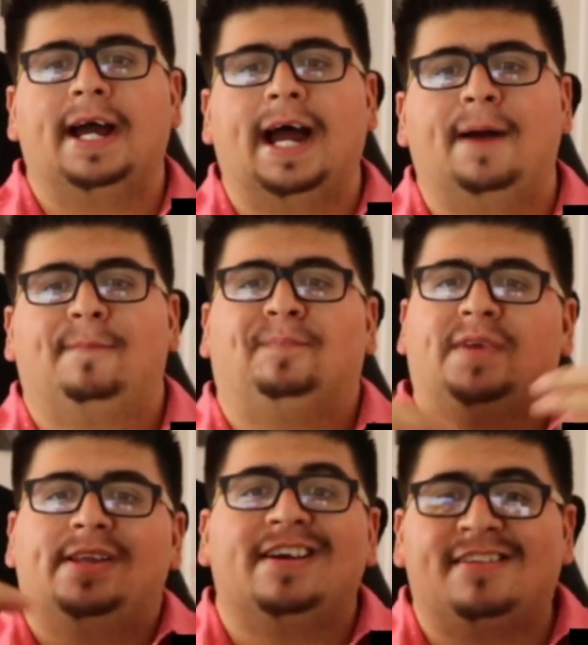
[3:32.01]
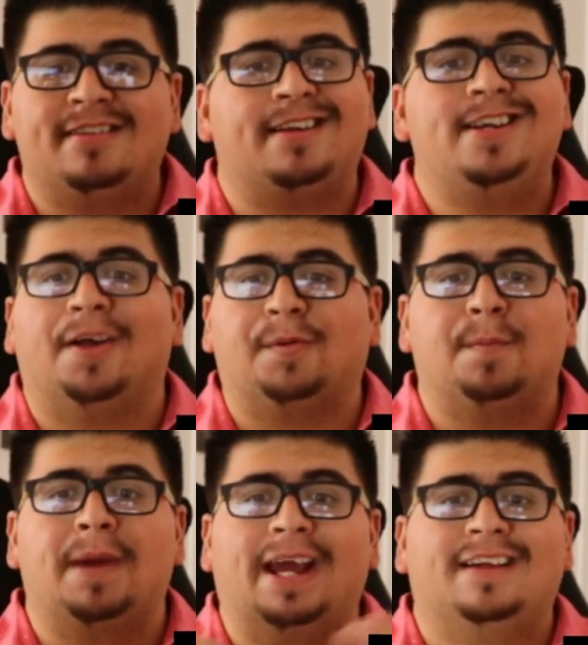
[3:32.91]
Um, this is another
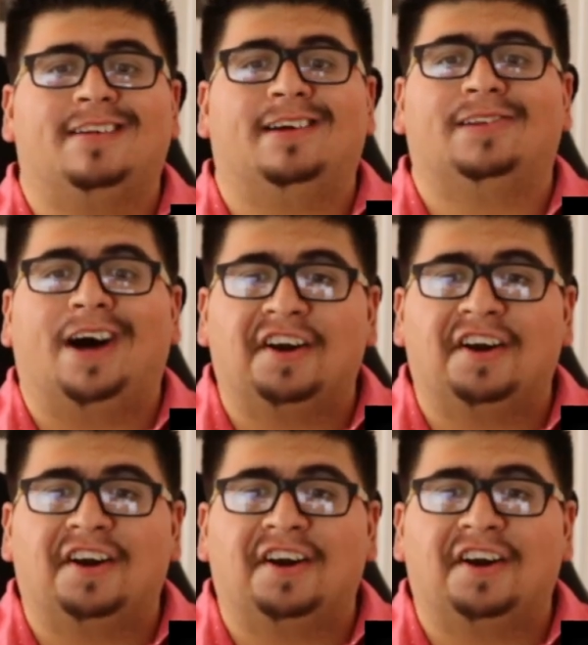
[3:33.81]
maze that a lot of